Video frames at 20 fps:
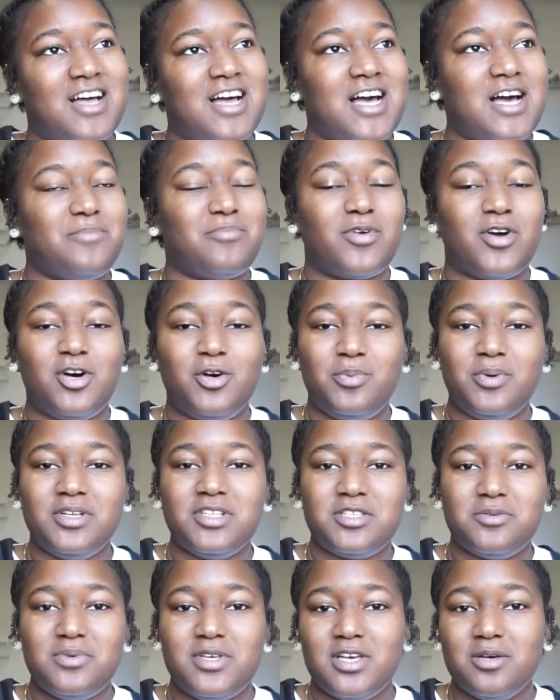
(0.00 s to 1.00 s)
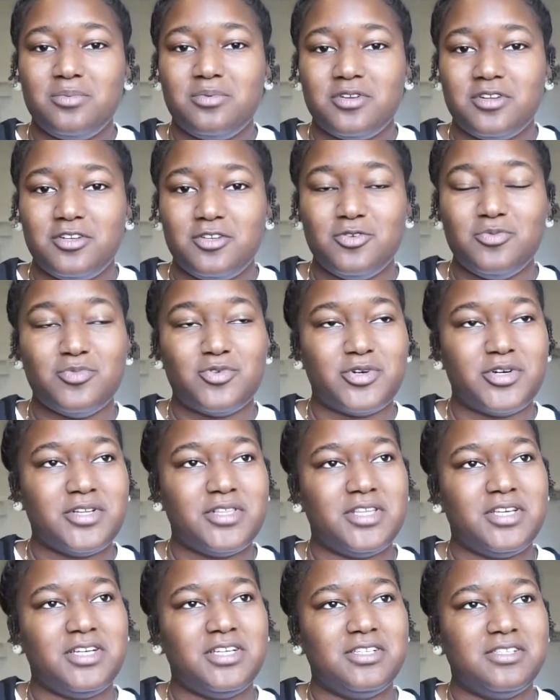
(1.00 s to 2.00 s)
I'm hoping to be able to do more of
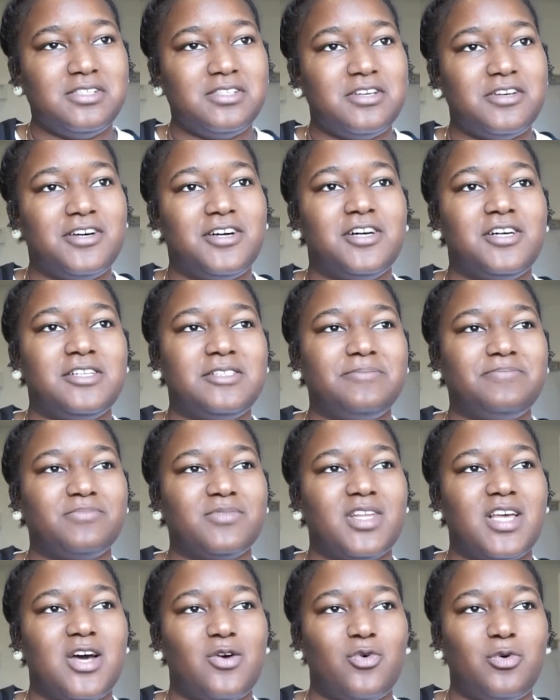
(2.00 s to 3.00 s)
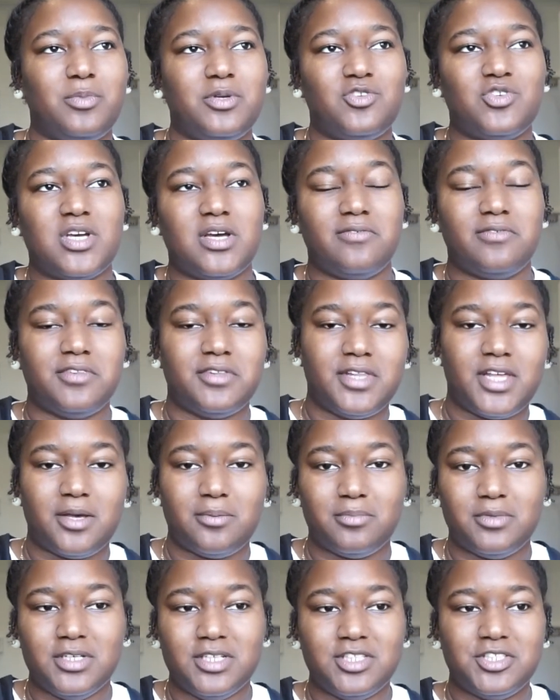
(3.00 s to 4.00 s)
these. I won't be traveling
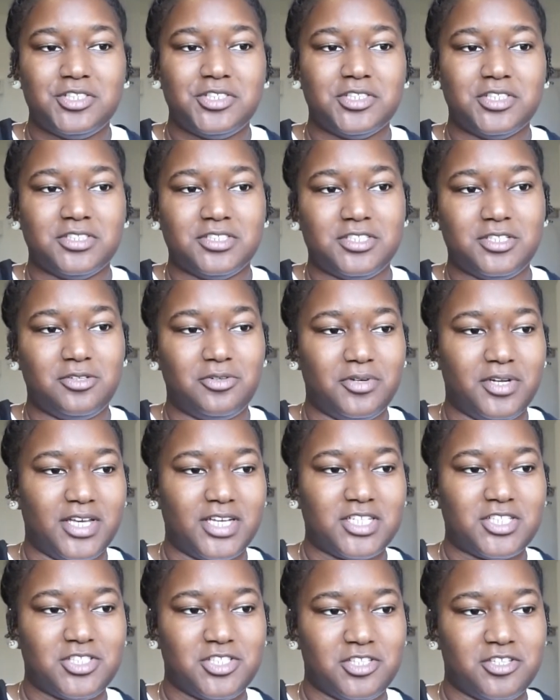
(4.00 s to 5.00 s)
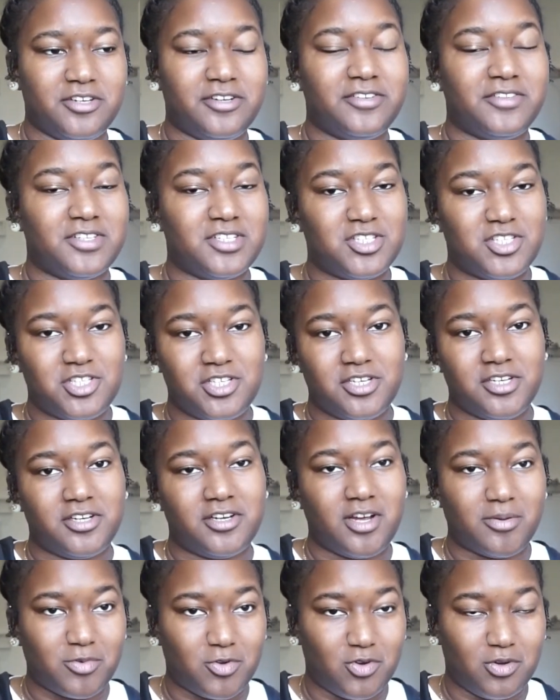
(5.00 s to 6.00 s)
that much until next year. This year
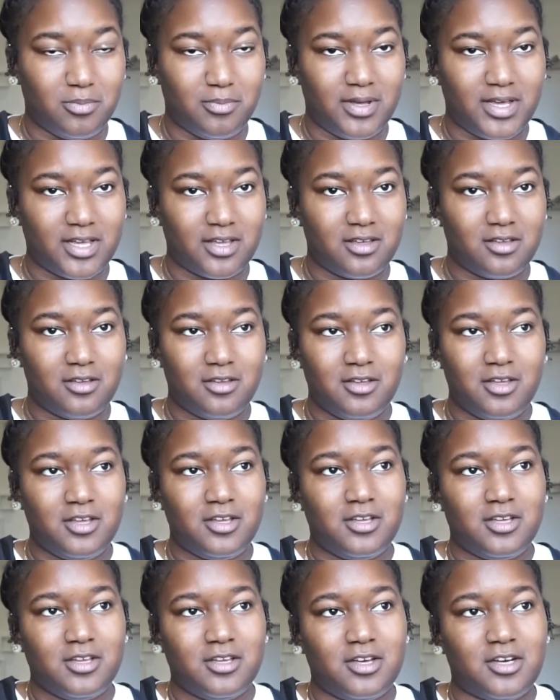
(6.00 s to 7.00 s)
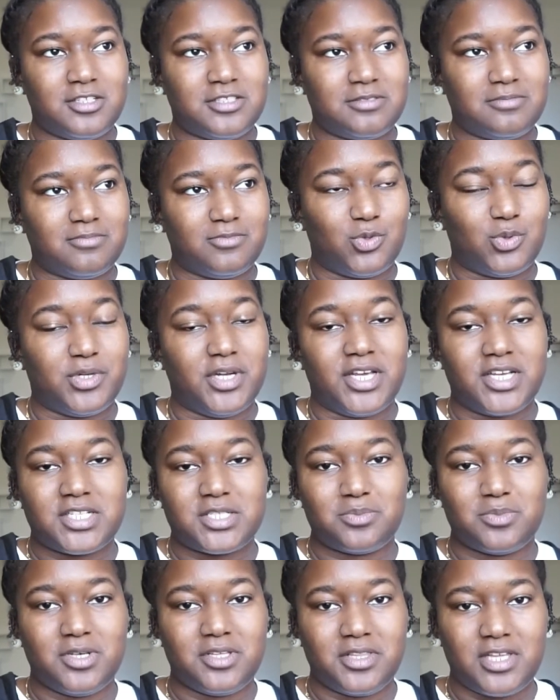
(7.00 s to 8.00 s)
I'm going back,
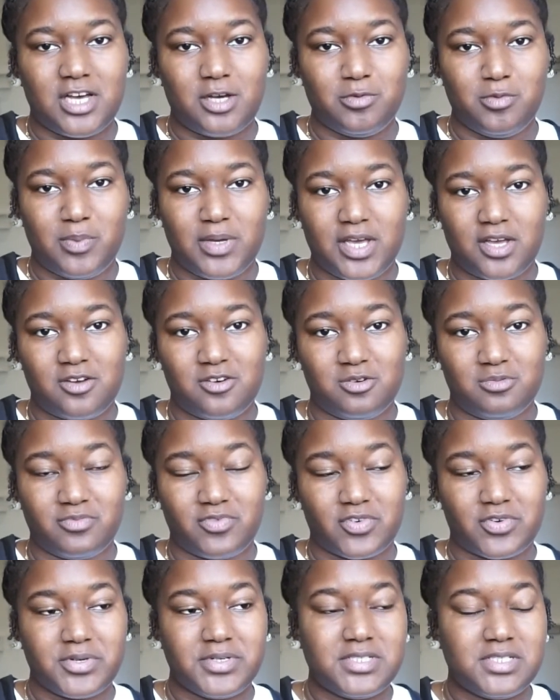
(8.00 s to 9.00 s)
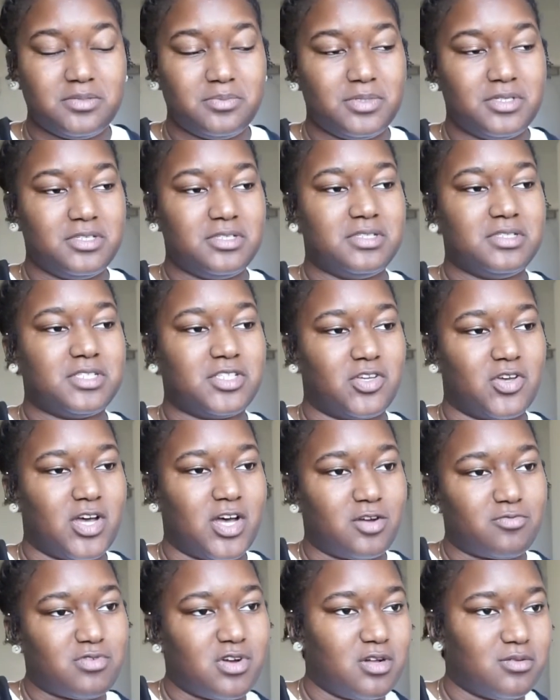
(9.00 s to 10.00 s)
next month I'll be back home for Christmas, so
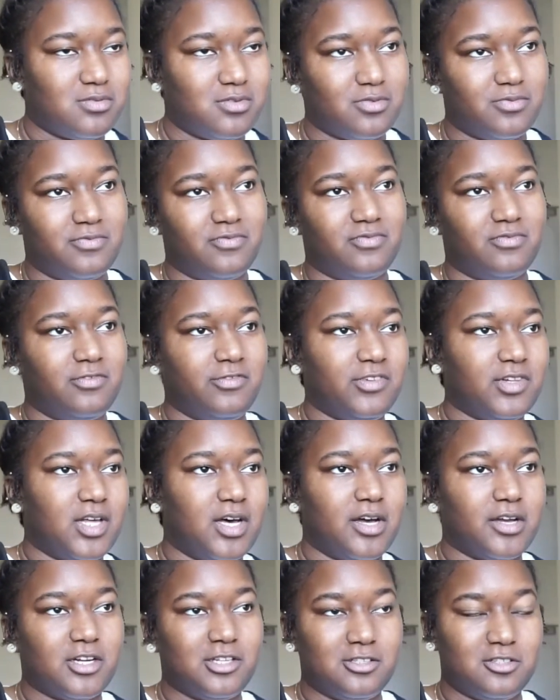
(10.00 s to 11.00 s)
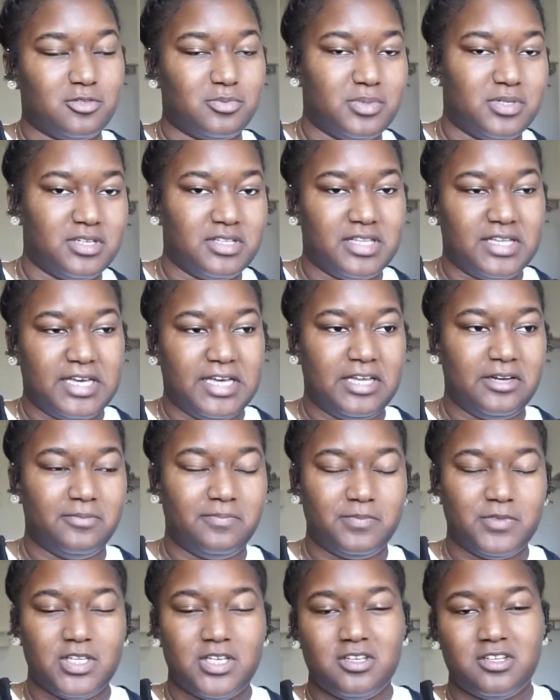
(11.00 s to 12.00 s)
I'll probably vlog a little bit of that.